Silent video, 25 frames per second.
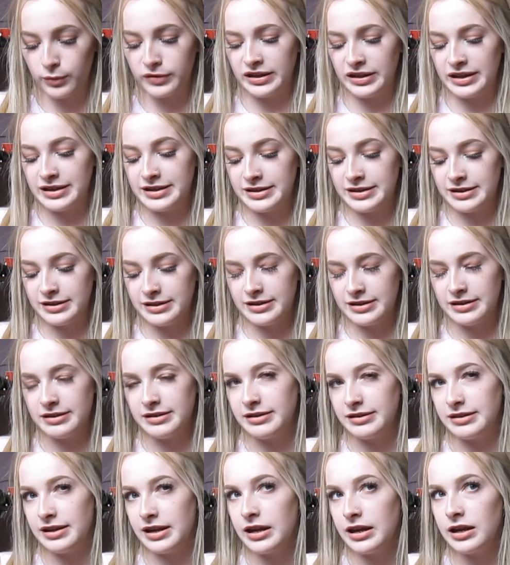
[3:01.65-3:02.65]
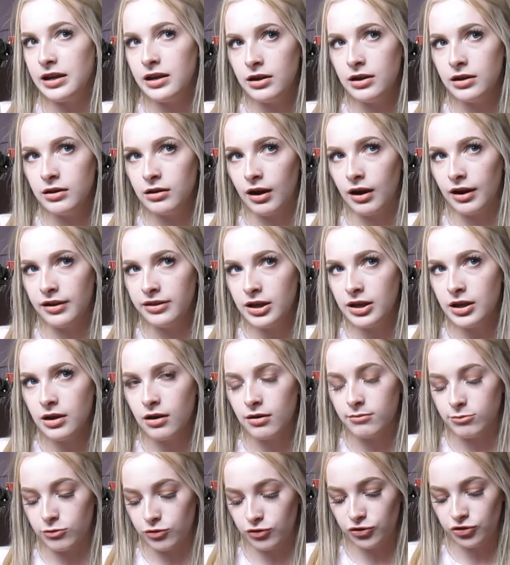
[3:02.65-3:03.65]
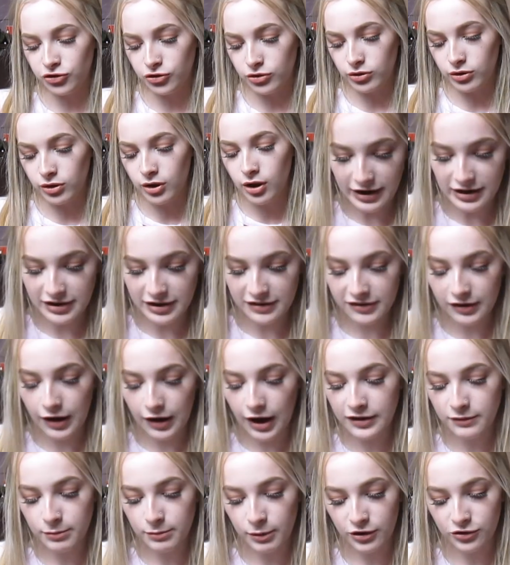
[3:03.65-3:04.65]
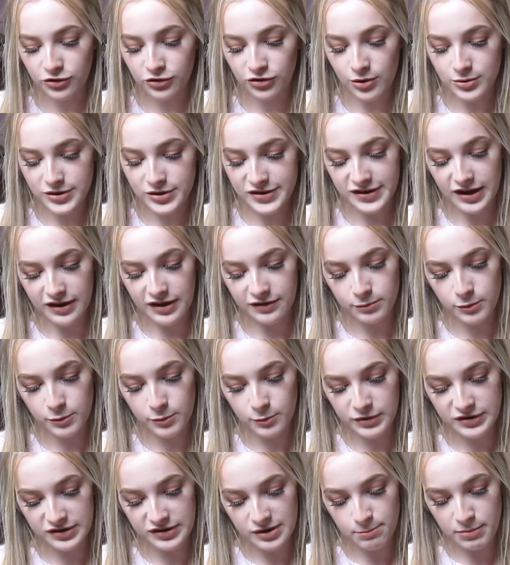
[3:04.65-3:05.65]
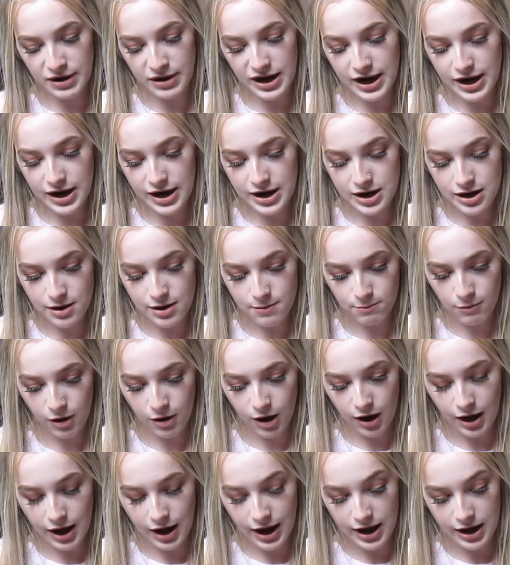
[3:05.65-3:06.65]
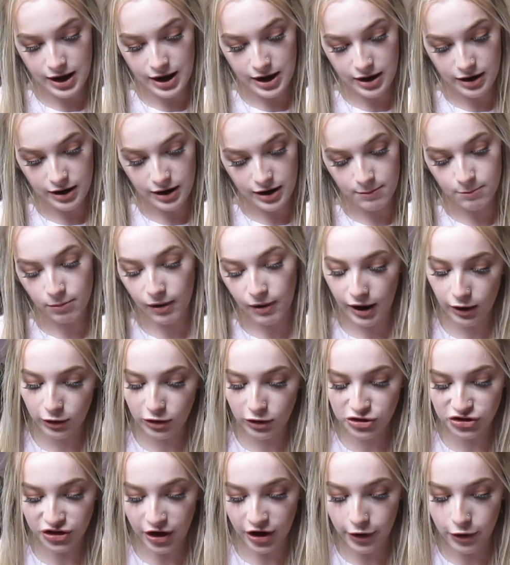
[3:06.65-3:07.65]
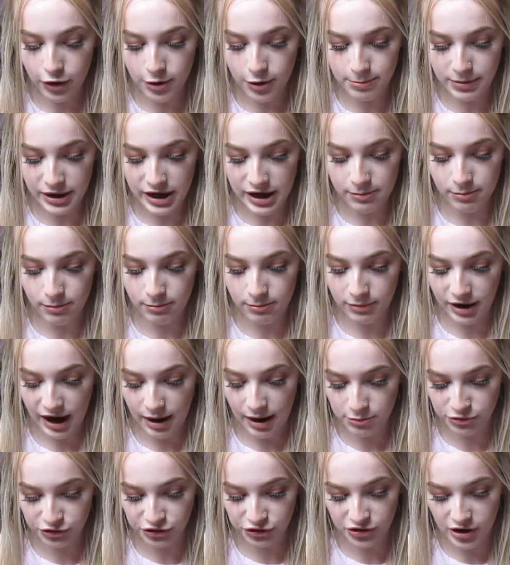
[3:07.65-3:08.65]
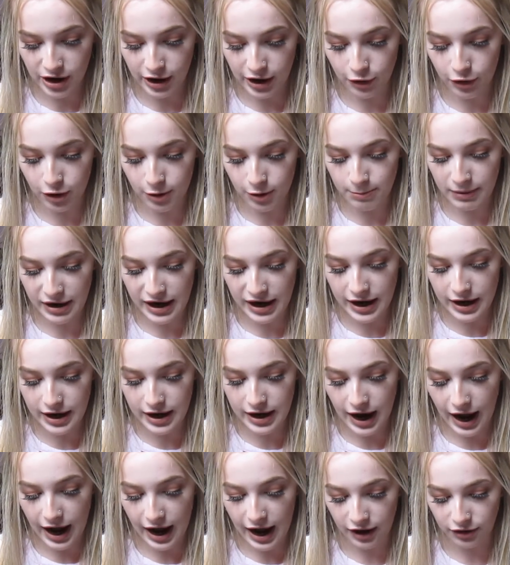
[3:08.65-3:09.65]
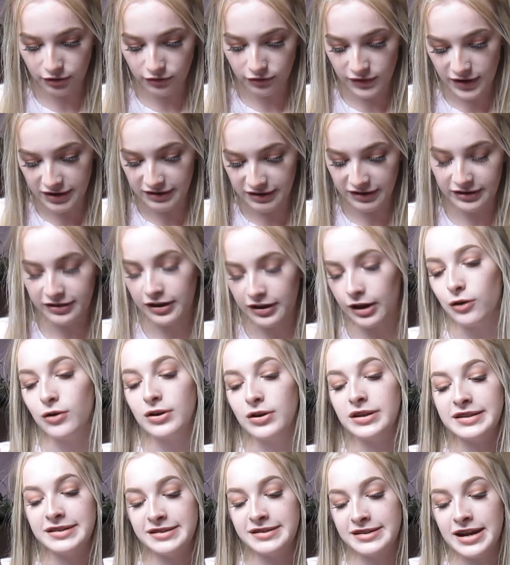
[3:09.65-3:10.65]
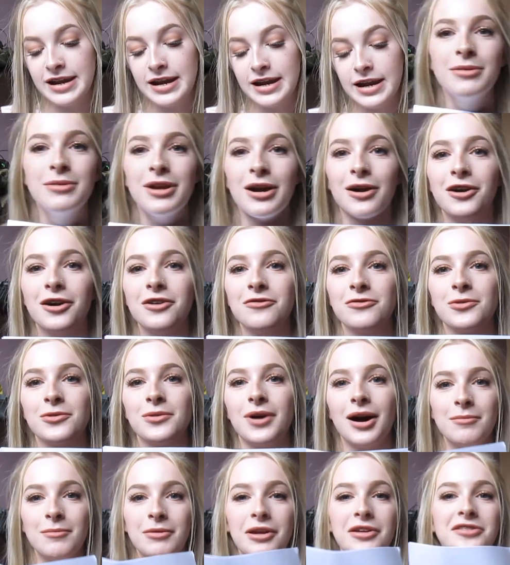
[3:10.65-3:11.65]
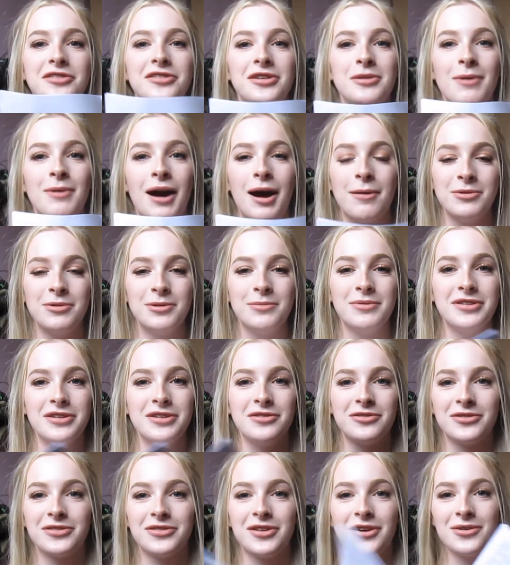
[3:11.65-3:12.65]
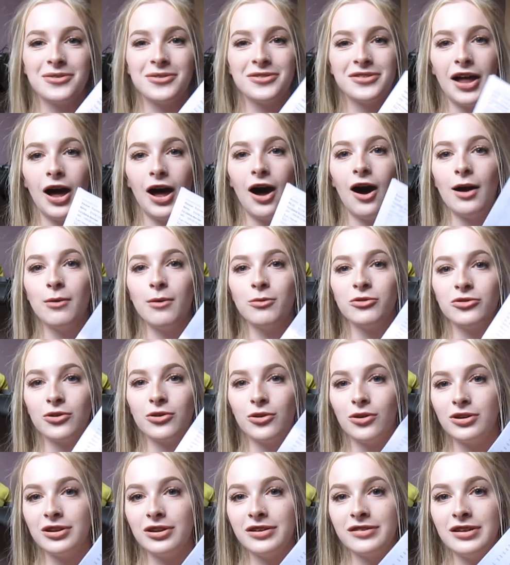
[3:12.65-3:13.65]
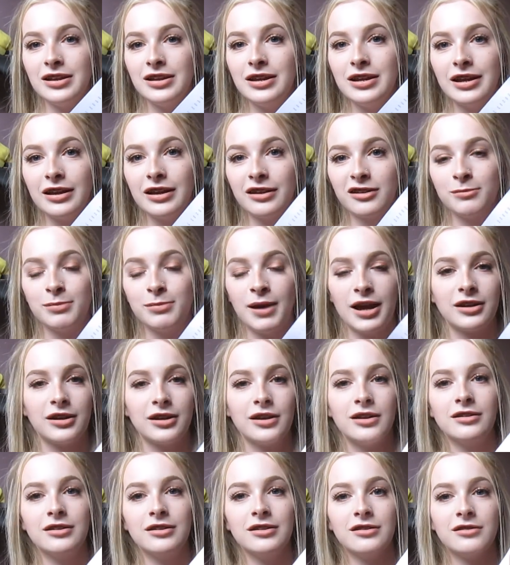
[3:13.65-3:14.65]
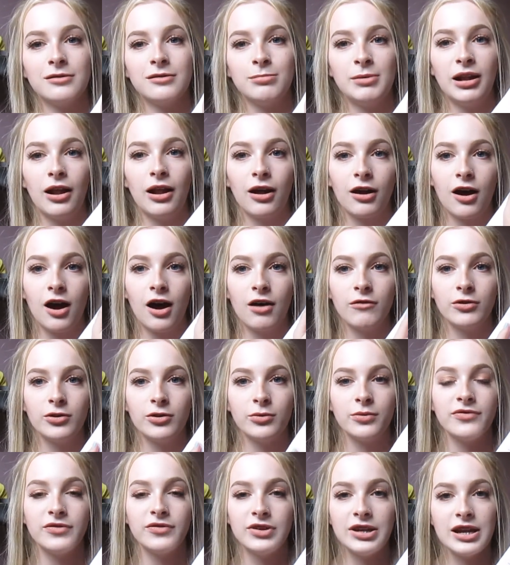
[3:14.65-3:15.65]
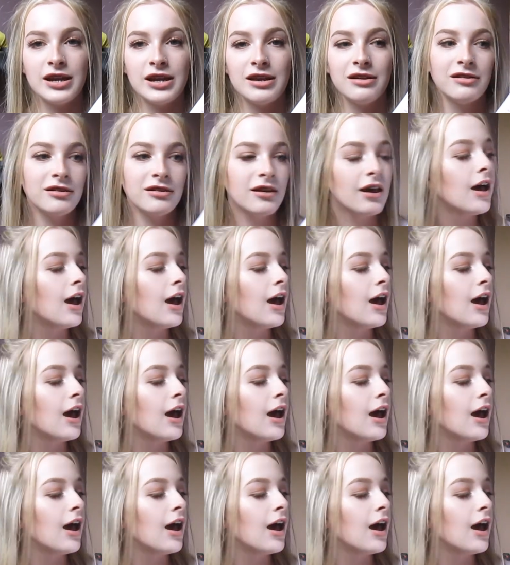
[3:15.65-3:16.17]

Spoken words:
was a D, I think, I'm not sure. And in science, my controlled assessment was a B. In biology, I got a B. Chemistry, I got a B. And physics, I got a C. Yeah, overall, I'm like super happy with these results. Like, I was honestly expecting this to be like covered with D's,